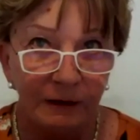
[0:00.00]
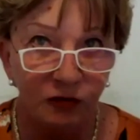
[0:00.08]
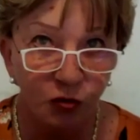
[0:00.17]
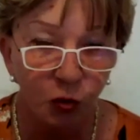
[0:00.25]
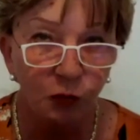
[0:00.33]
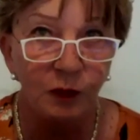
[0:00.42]

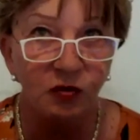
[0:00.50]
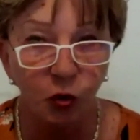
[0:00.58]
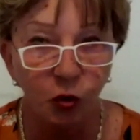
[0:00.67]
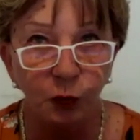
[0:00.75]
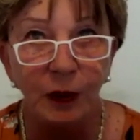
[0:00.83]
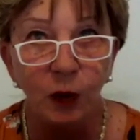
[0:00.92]
should
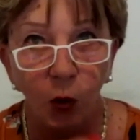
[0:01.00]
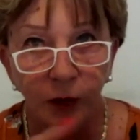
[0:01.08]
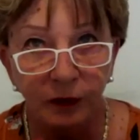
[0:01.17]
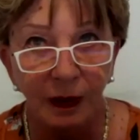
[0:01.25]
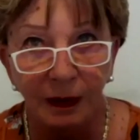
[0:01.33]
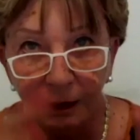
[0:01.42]
we
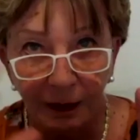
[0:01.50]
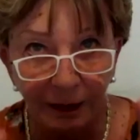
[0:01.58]
not, and